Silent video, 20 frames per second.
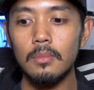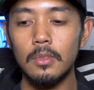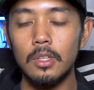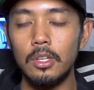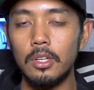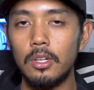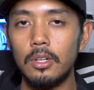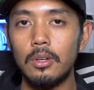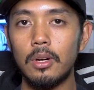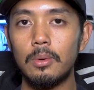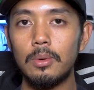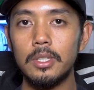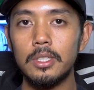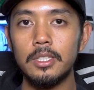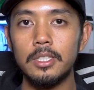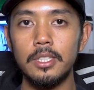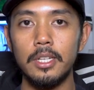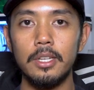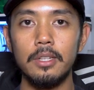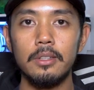you know, I want to
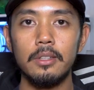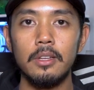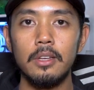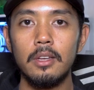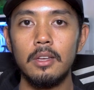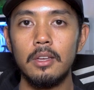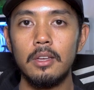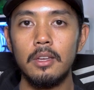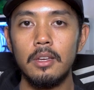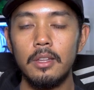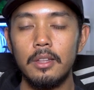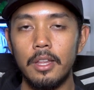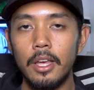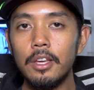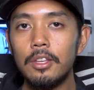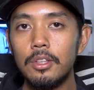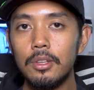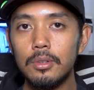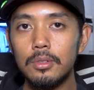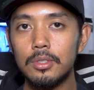say
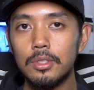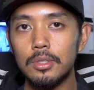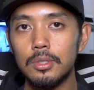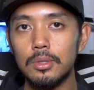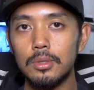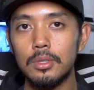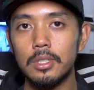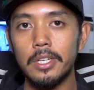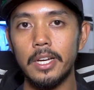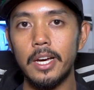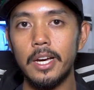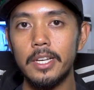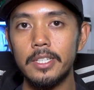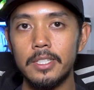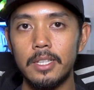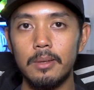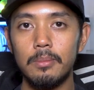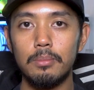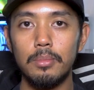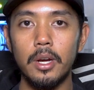thank you to the guys
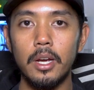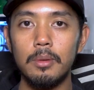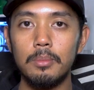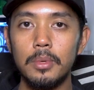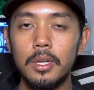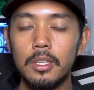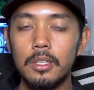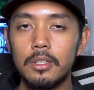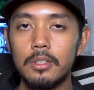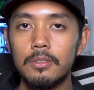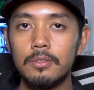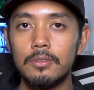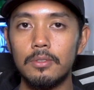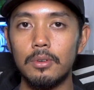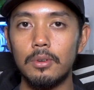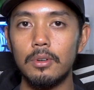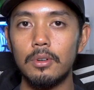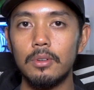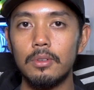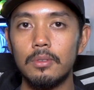at Pratt Miller
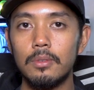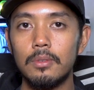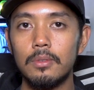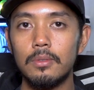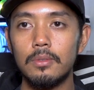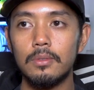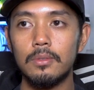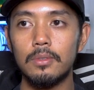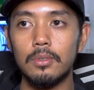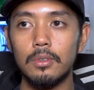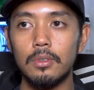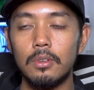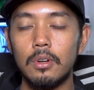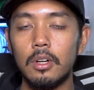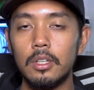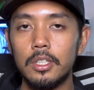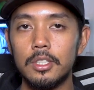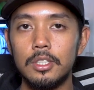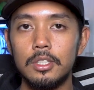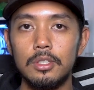for
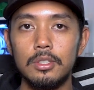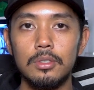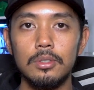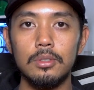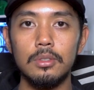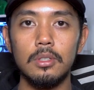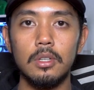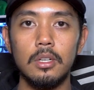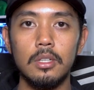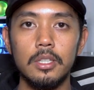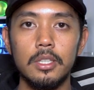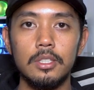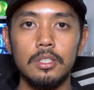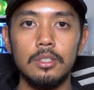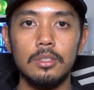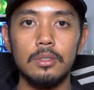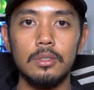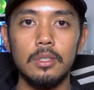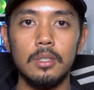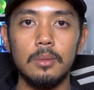all that you do and all that
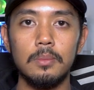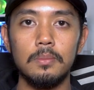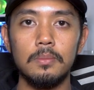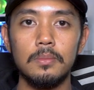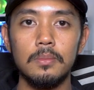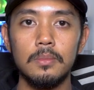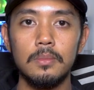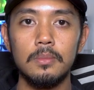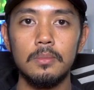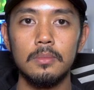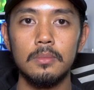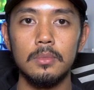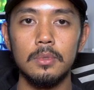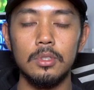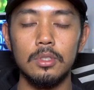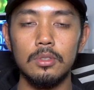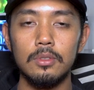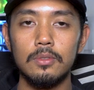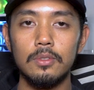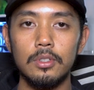you
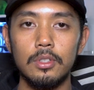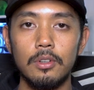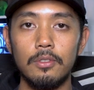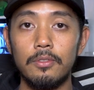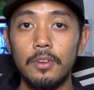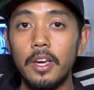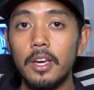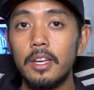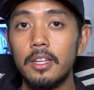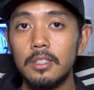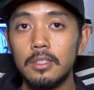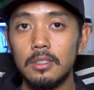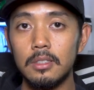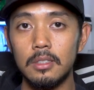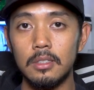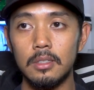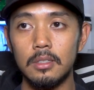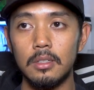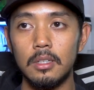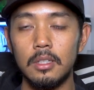do for your fans
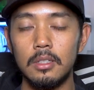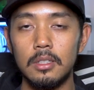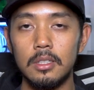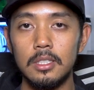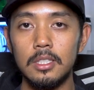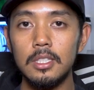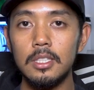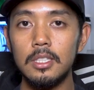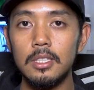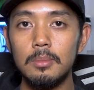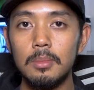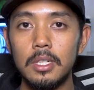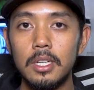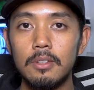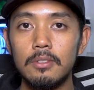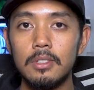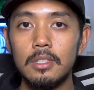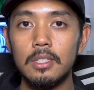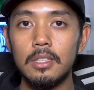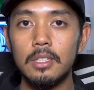and the team and
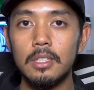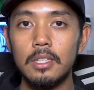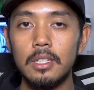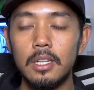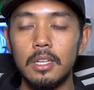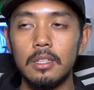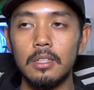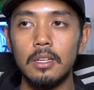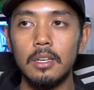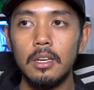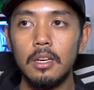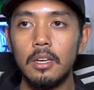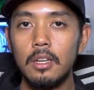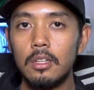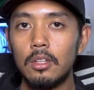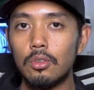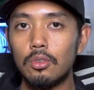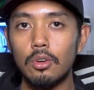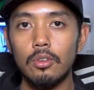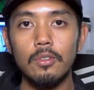everything, and
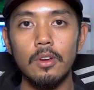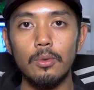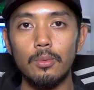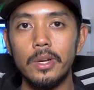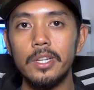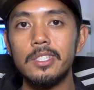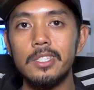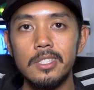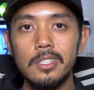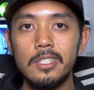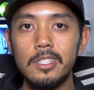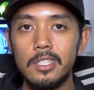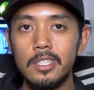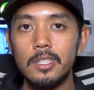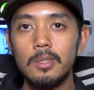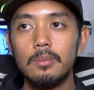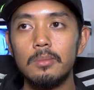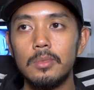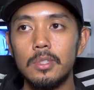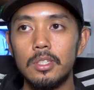the Corvette Racing
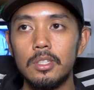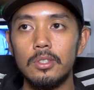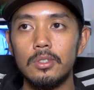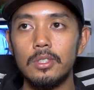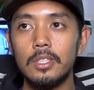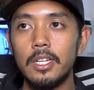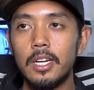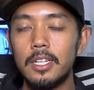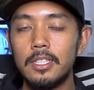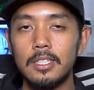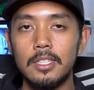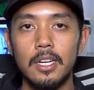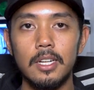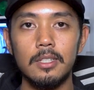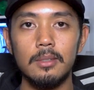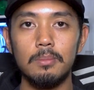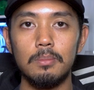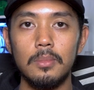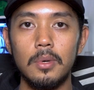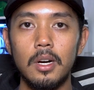team. You know, you guys got
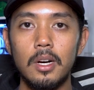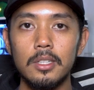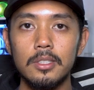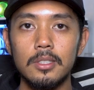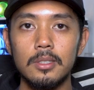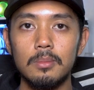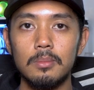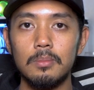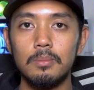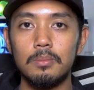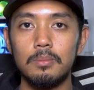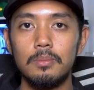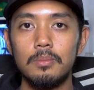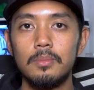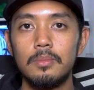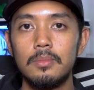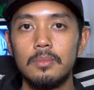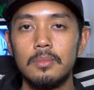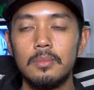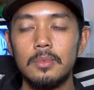an awesome
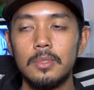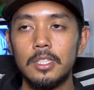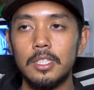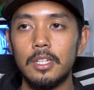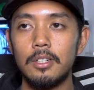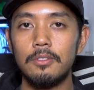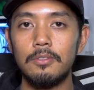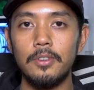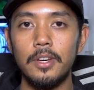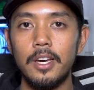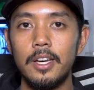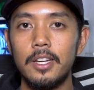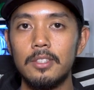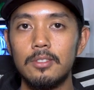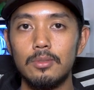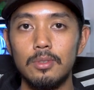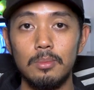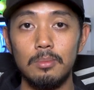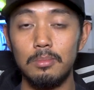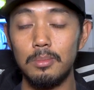set of
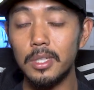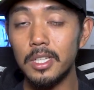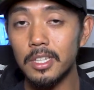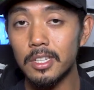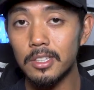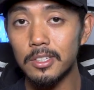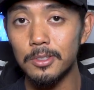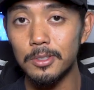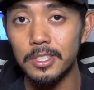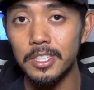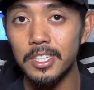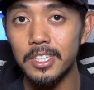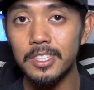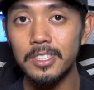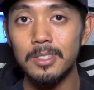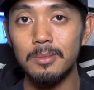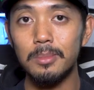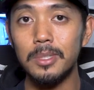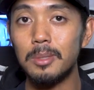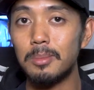fans, with me
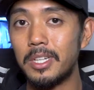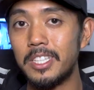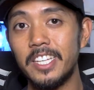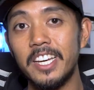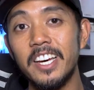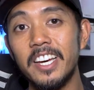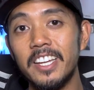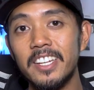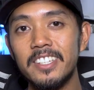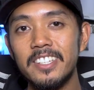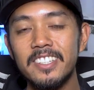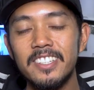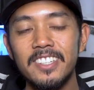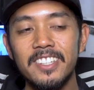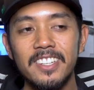included, me and my dad,